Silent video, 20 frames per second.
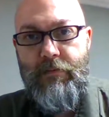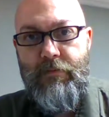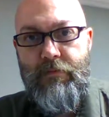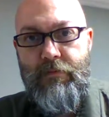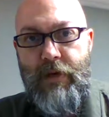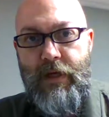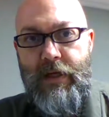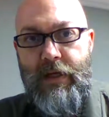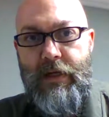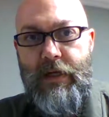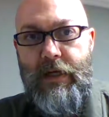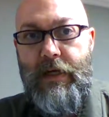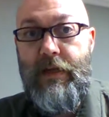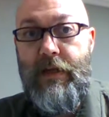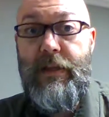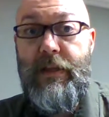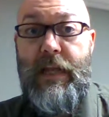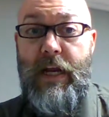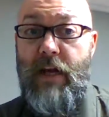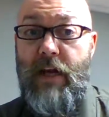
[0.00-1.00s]
But uh,
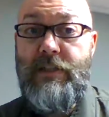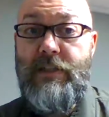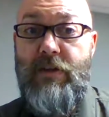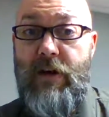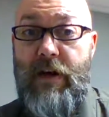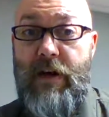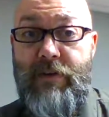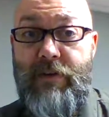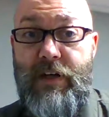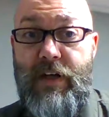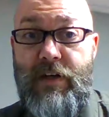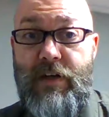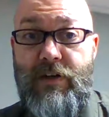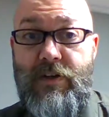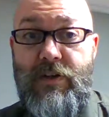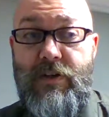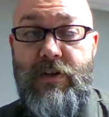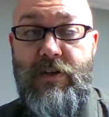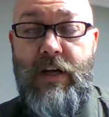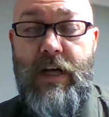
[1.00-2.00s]
and they also have another
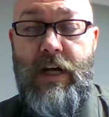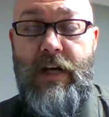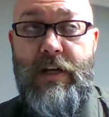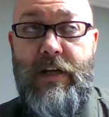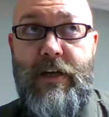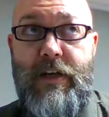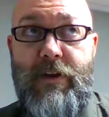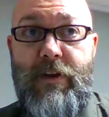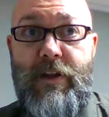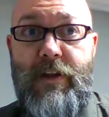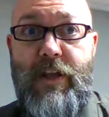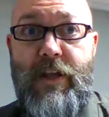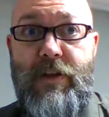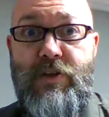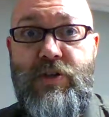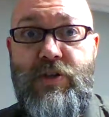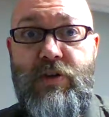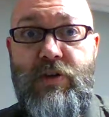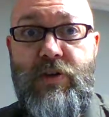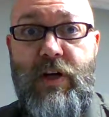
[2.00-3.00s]
do, no, another
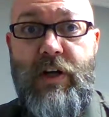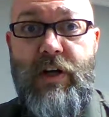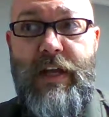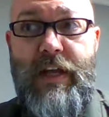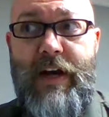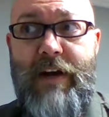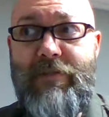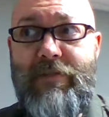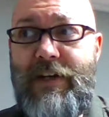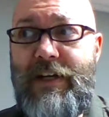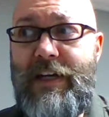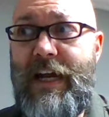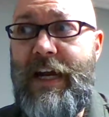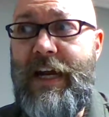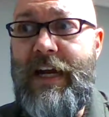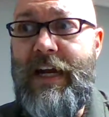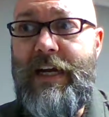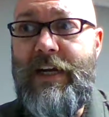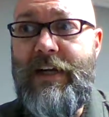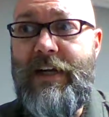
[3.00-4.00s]
shoe called the
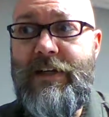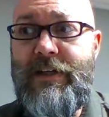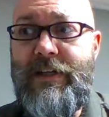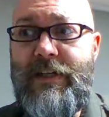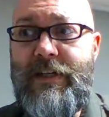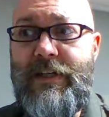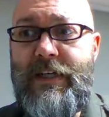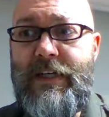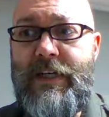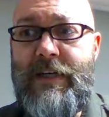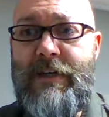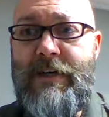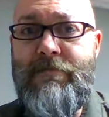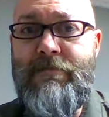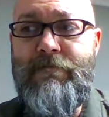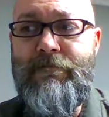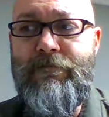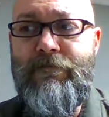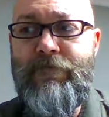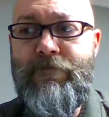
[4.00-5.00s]
Everyday
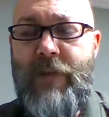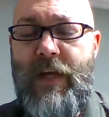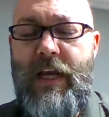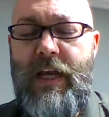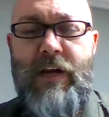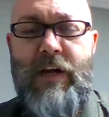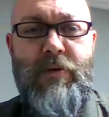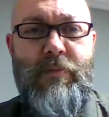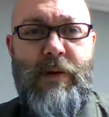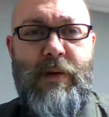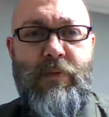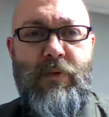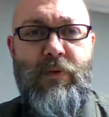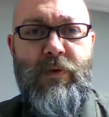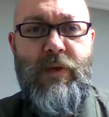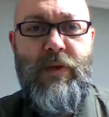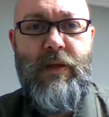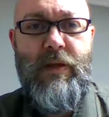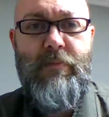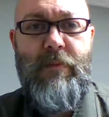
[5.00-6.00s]
um, I don't remember
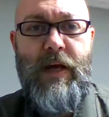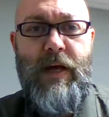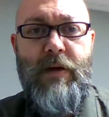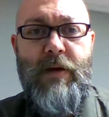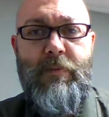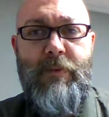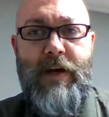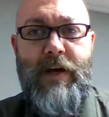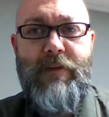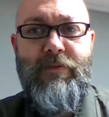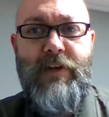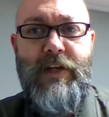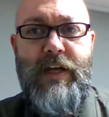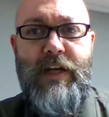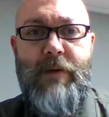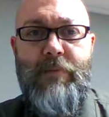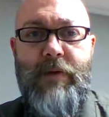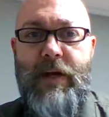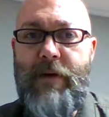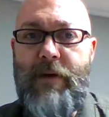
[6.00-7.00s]
the model, but every day.
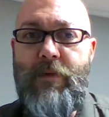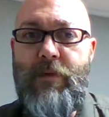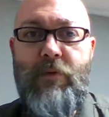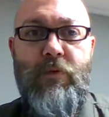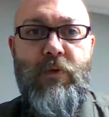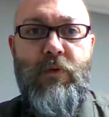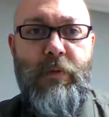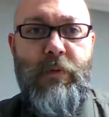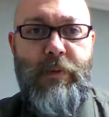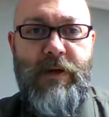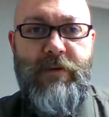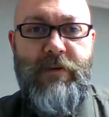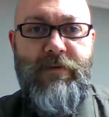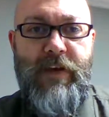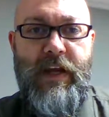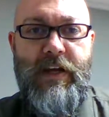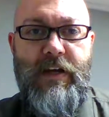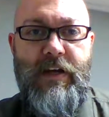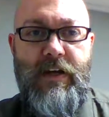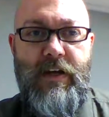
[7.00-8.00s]
But I'm a real big
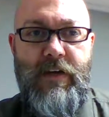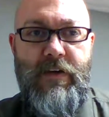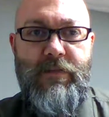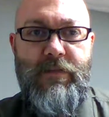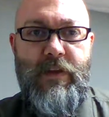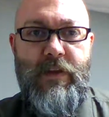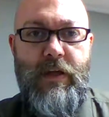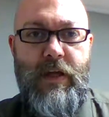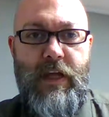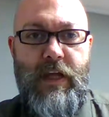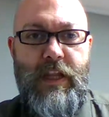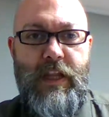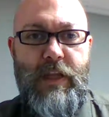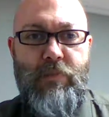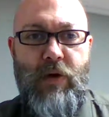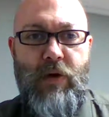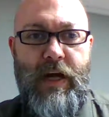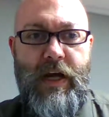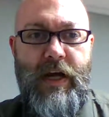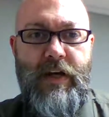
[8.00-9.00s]
fan of the the
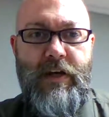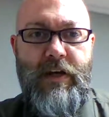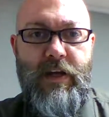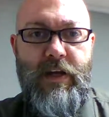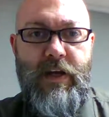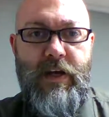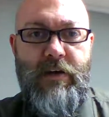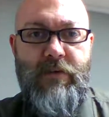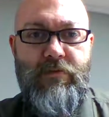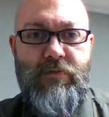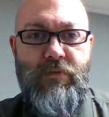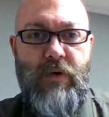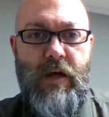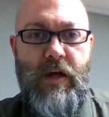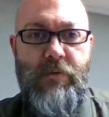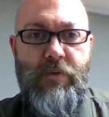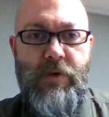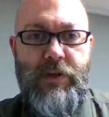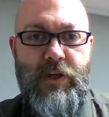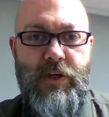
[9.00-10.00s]
brand of uh,
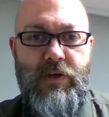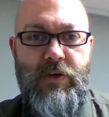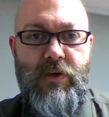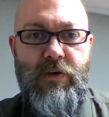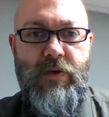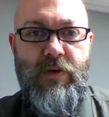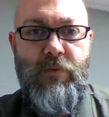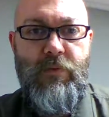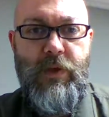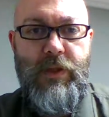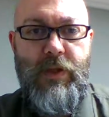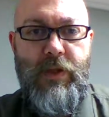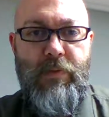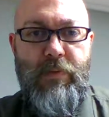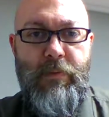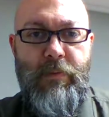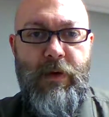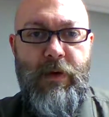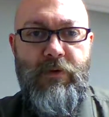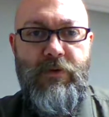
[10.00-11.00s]
what they're doing, what they're
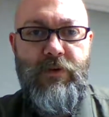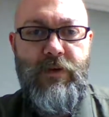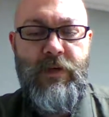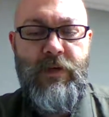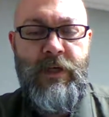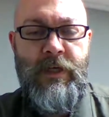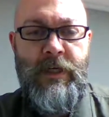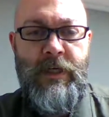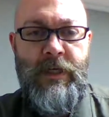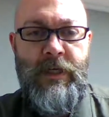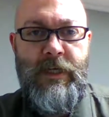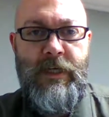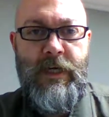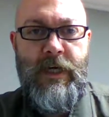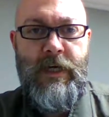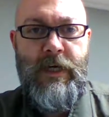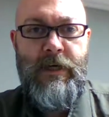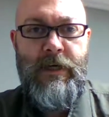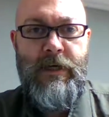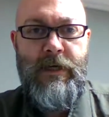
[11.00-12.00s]
promoting,
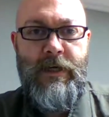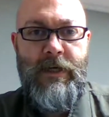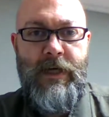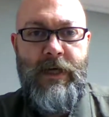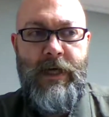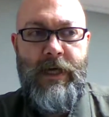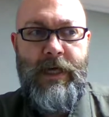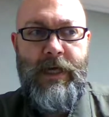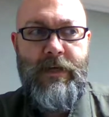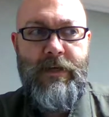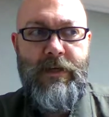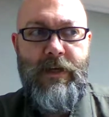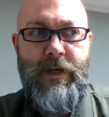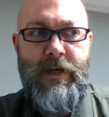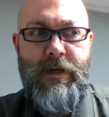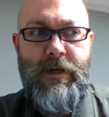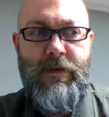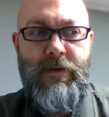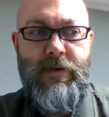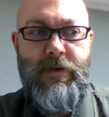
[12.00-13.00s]
uh, and
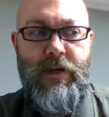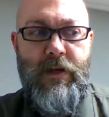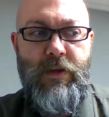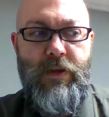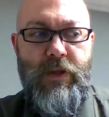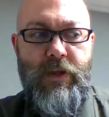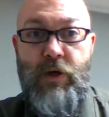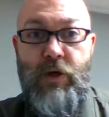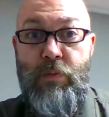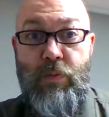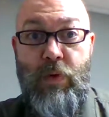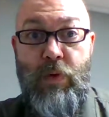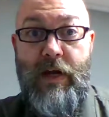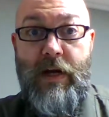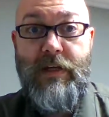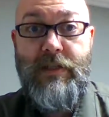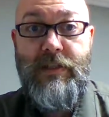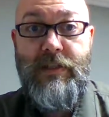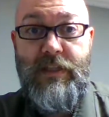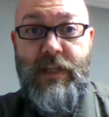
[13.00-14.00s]
uh, the new
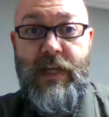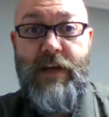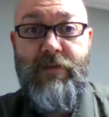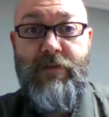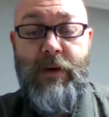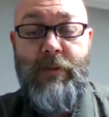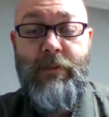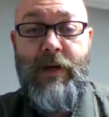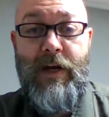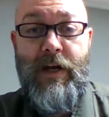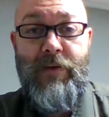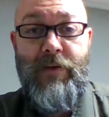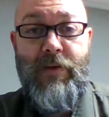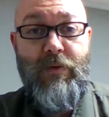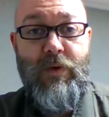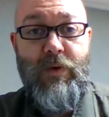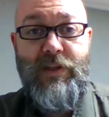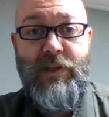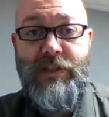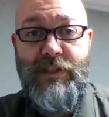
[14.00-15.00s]
products that they have coming out. They're
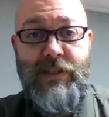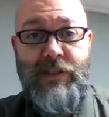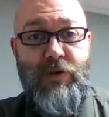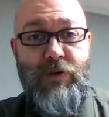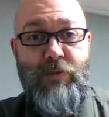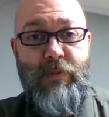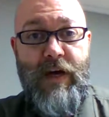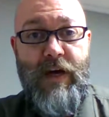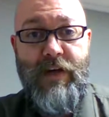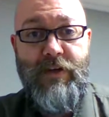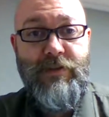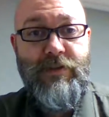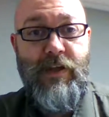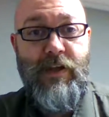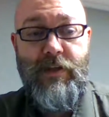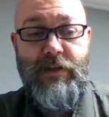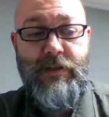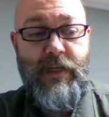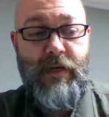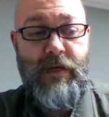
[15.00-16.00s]
releasing new models all
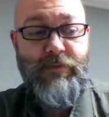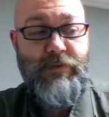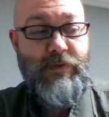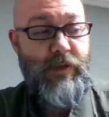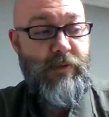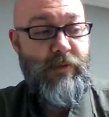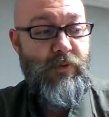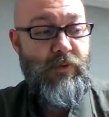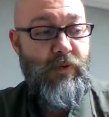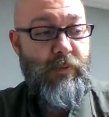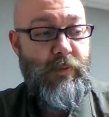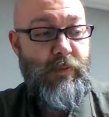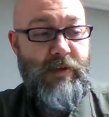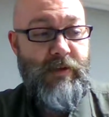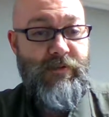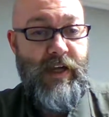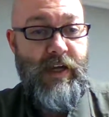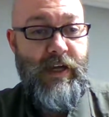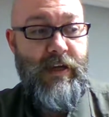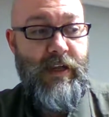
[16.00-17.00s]
the time, so I'm a real big
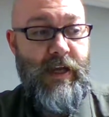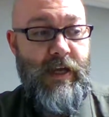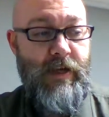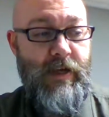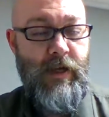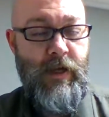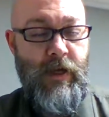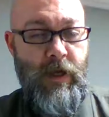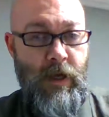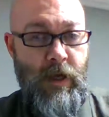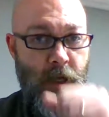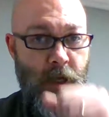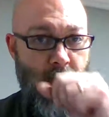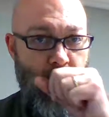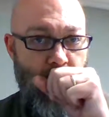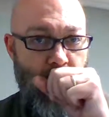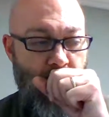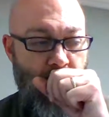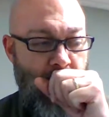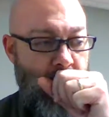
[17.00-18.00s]
fan of
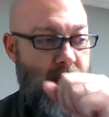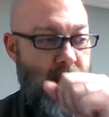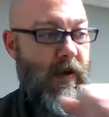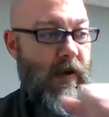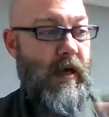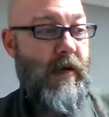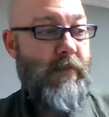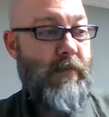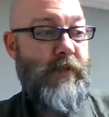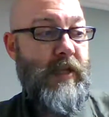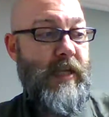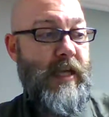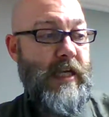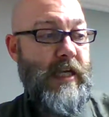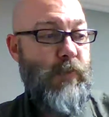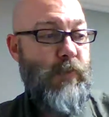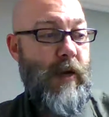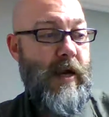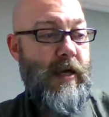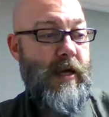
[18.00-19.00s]
that. um, the next
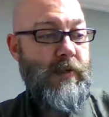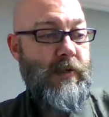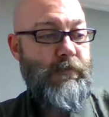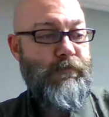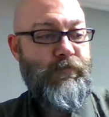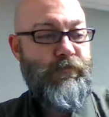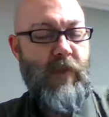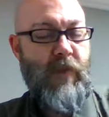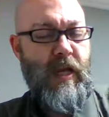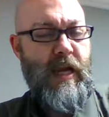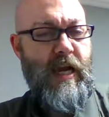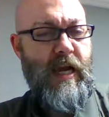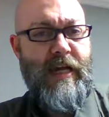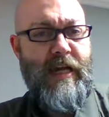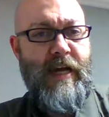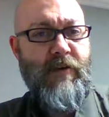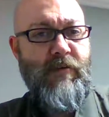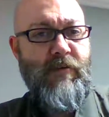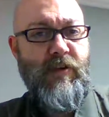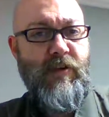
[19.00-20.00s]
product I
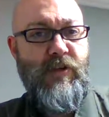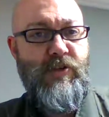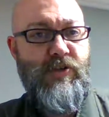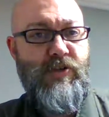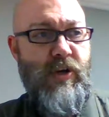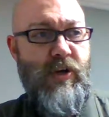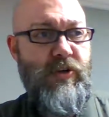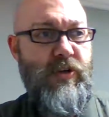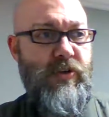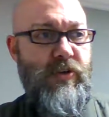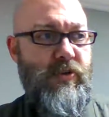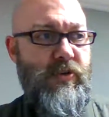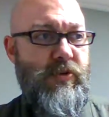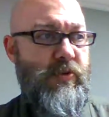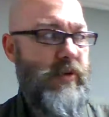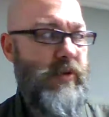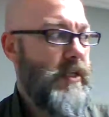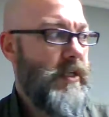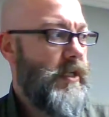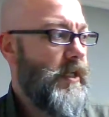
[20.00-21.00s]
can't really show you.